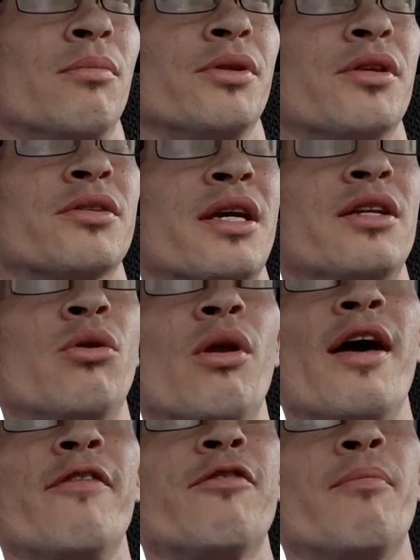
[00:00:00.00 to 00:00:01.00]
But this ain't no
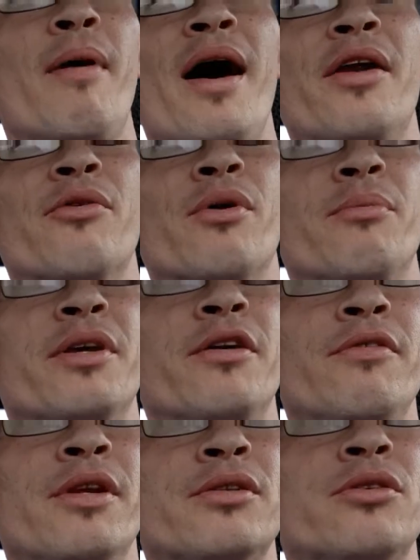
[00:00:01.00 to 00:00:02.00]
laughing matter. I'm
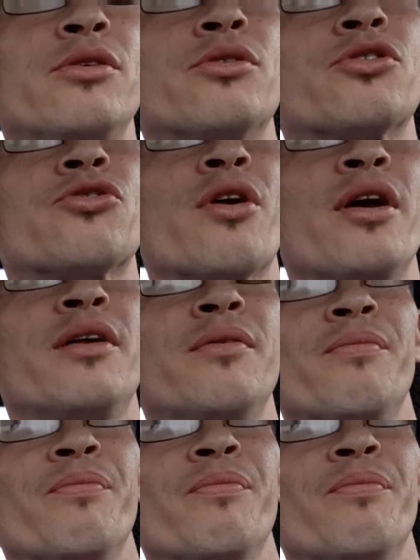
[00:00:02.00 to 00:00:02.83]
giving it to you straight.